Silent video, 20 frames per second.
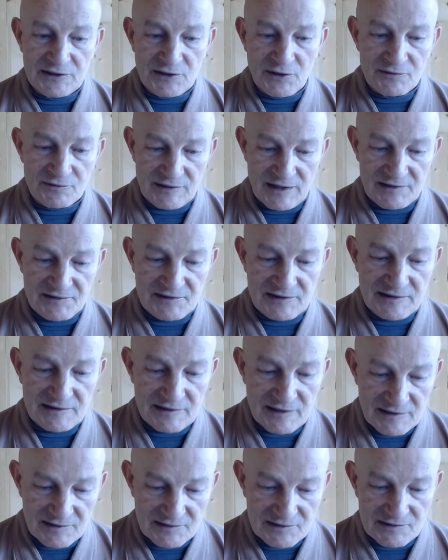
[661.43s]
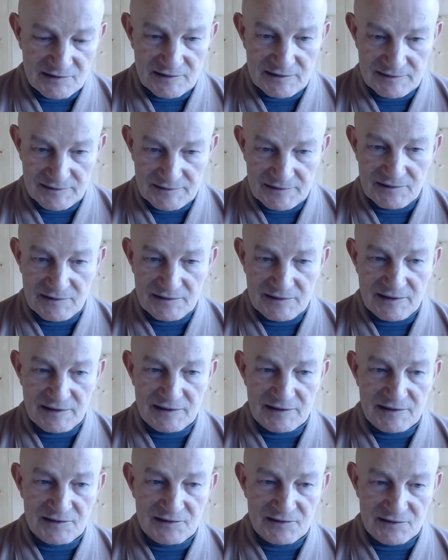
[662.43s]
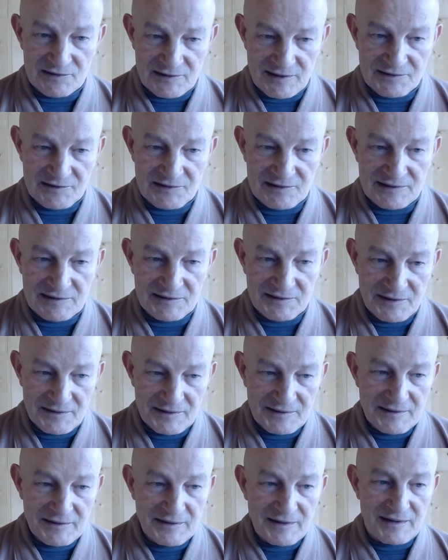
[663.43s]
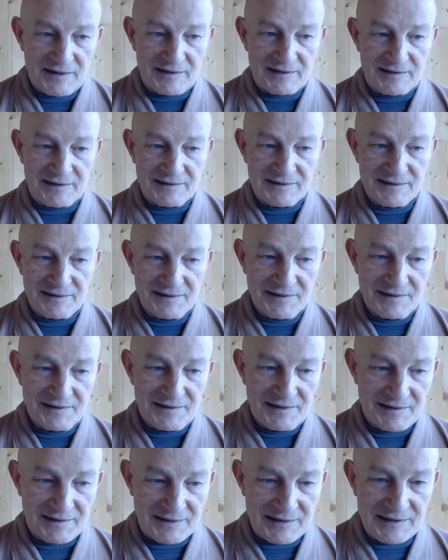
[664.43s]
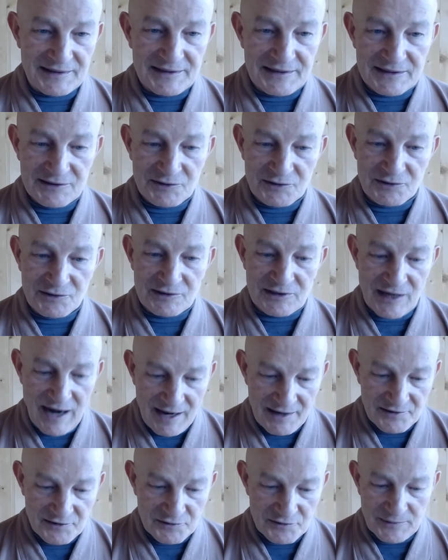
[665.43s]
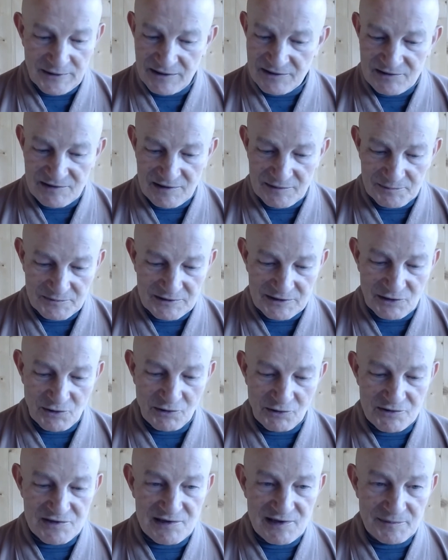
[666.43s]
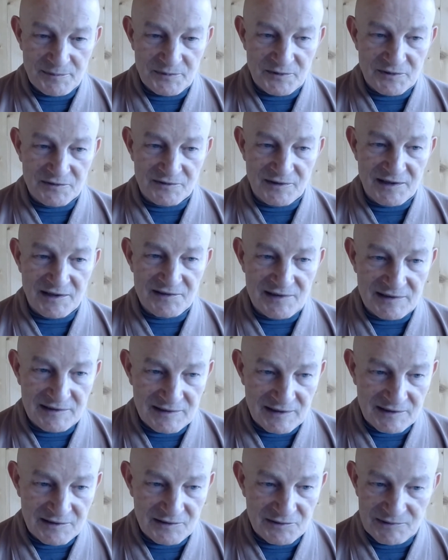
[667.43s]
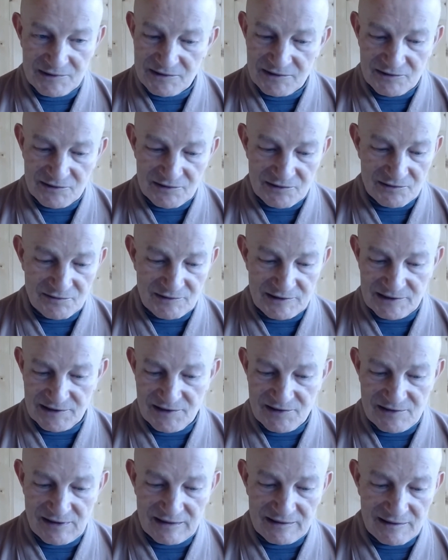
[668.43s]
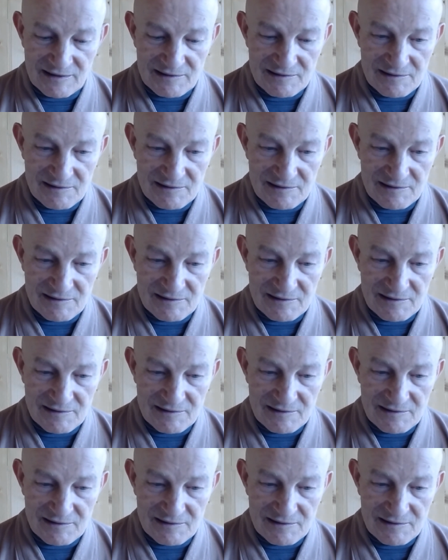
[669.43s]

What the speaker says: nothingness, there is nothing clear to grasp except the concept of nothingness, which is very subtle.